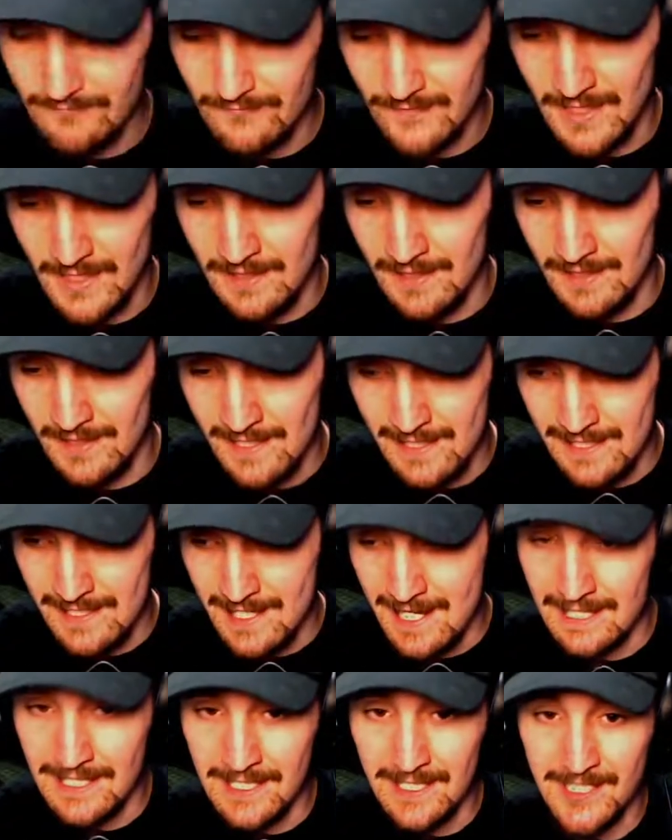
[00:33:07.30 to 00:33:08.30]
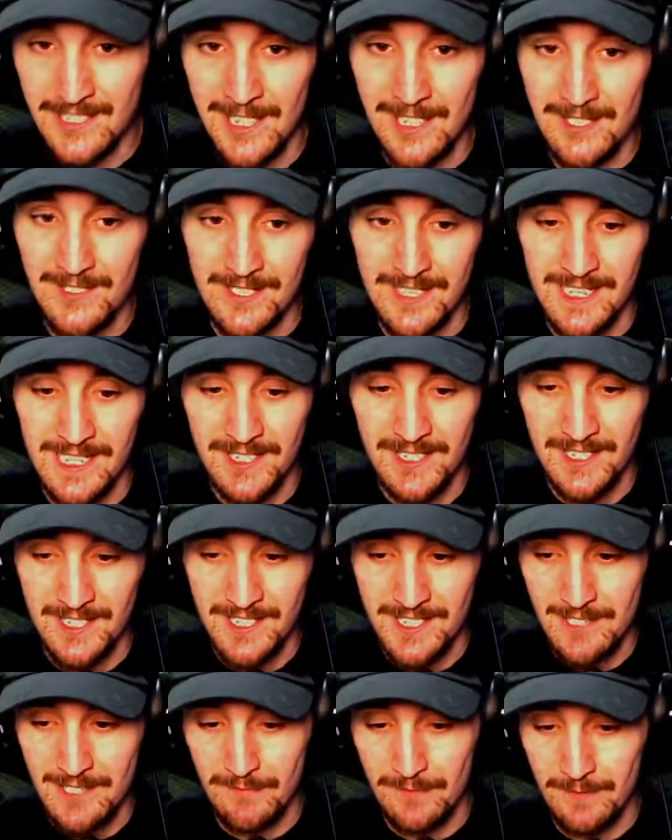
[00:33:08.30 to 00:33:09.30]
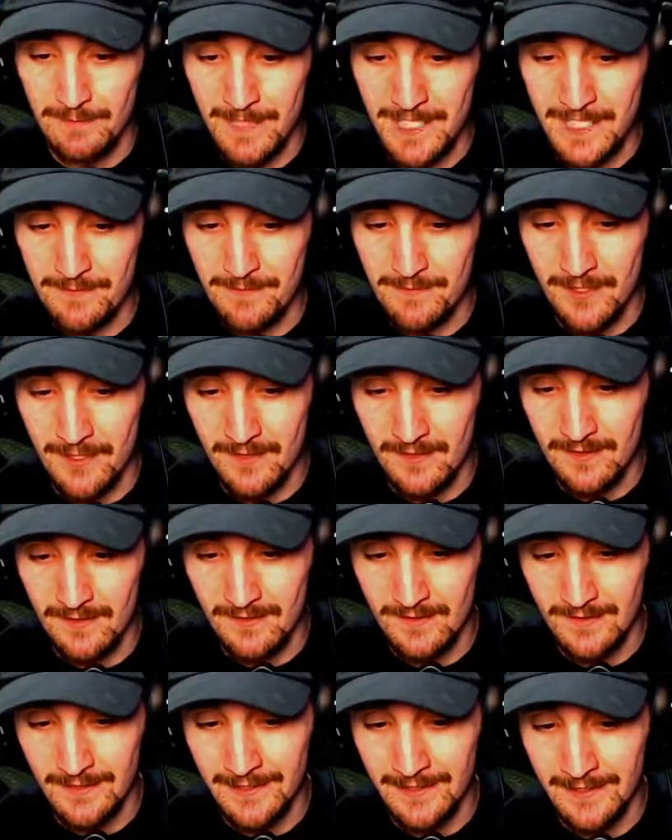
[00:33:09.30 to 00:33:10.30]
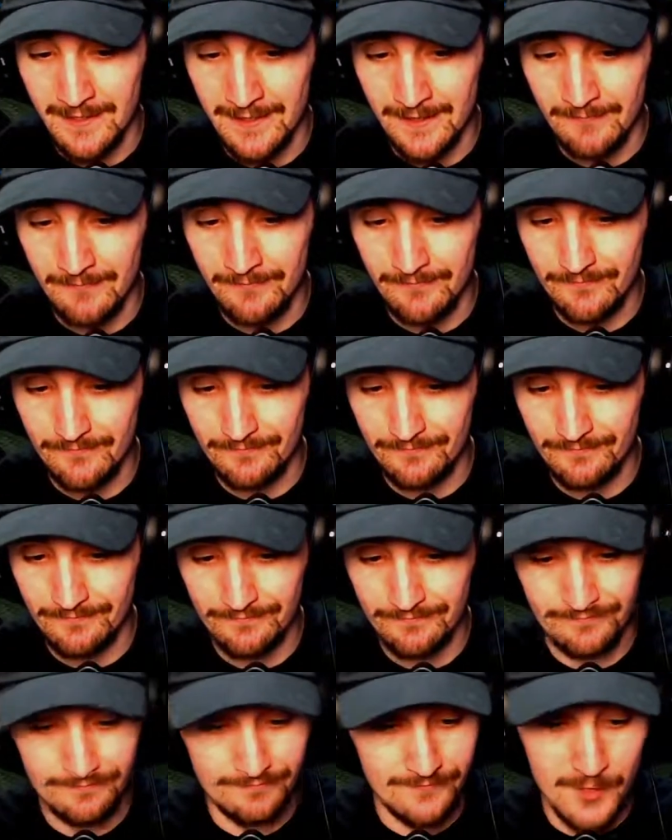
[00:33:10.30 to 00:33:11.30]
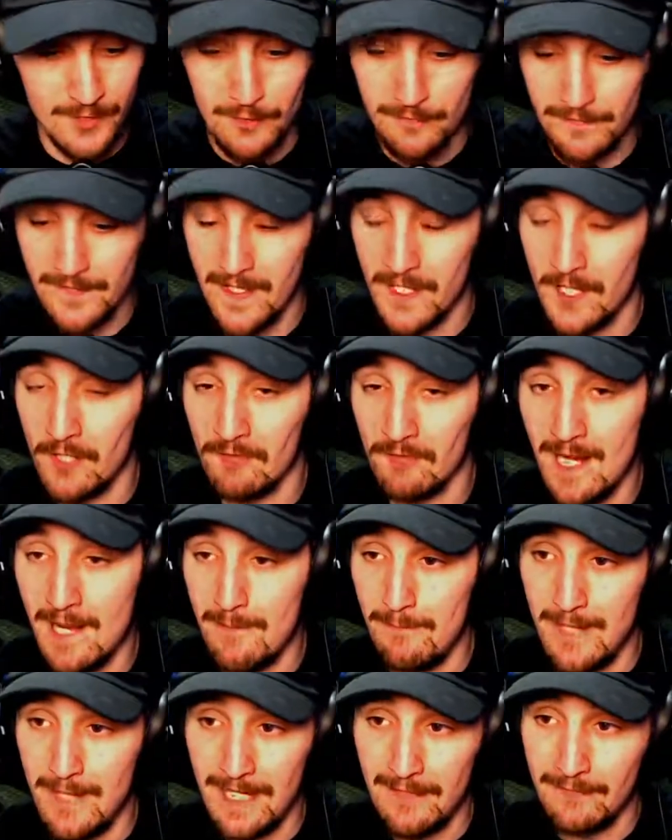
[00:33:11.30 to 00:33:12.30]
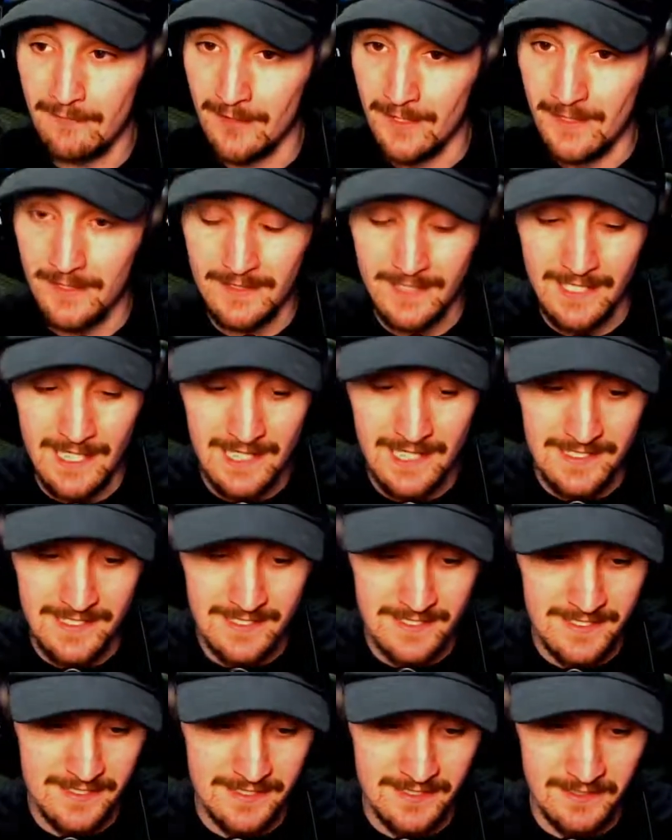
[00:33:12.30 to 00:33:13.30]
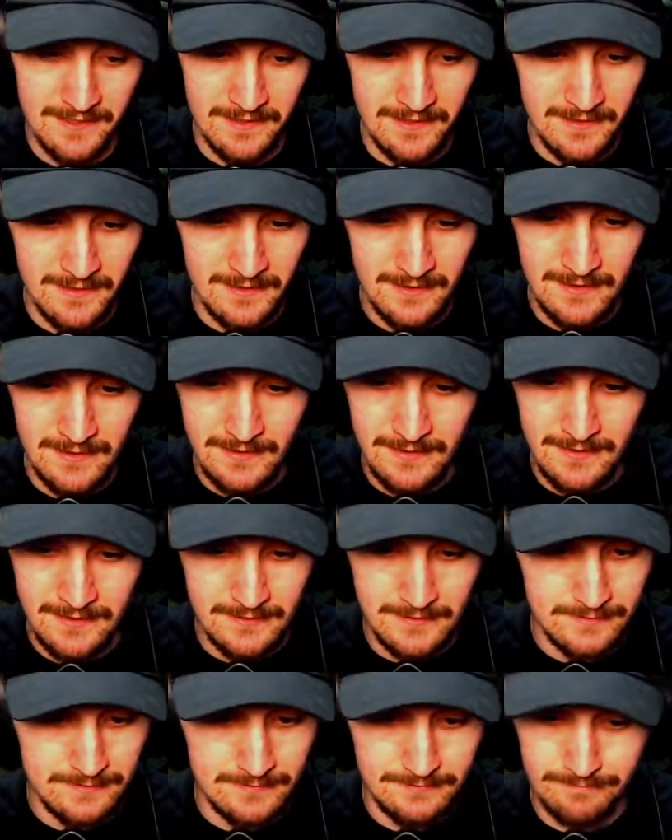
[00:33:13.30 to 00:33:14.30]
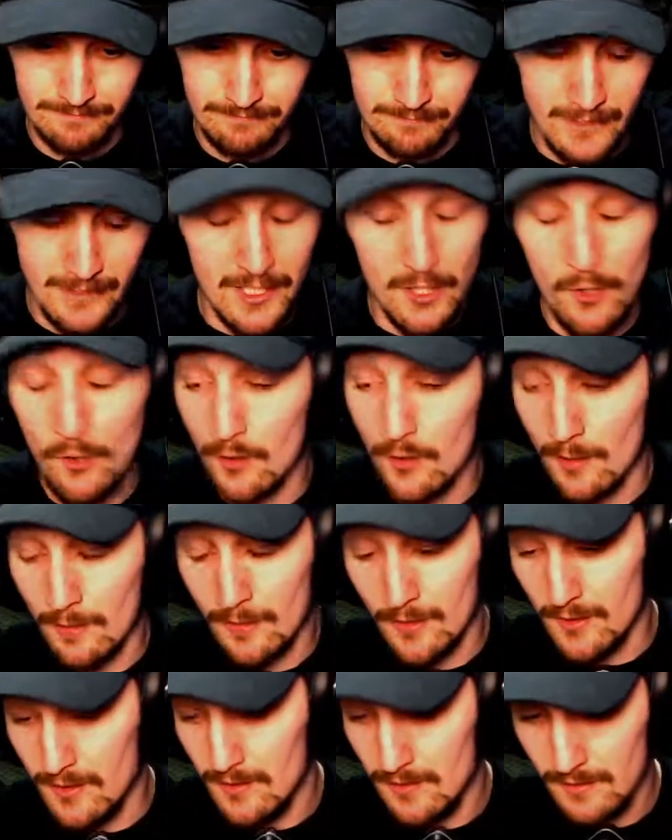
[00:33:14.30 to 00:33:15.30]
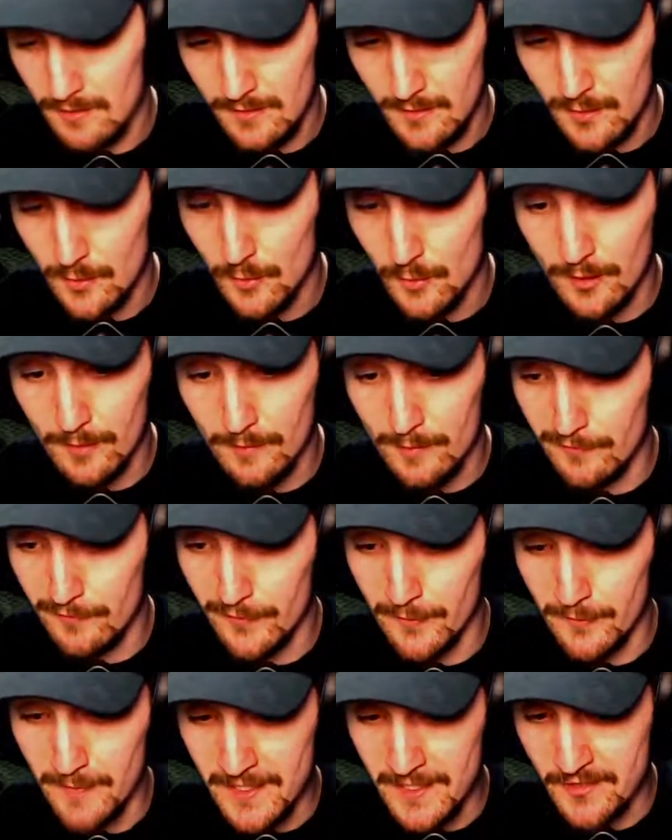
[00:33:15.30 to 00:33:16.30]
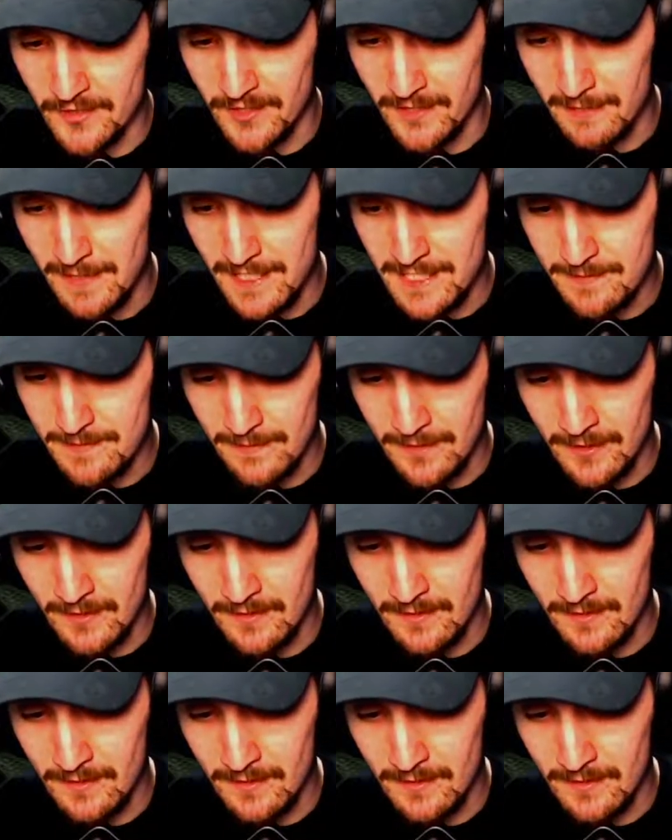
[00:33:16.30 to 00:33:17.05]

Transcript: I get tired of seeing this stuff with baseball. Go figure. Rob Manfred, the guy has been horrible for Major League Baseball.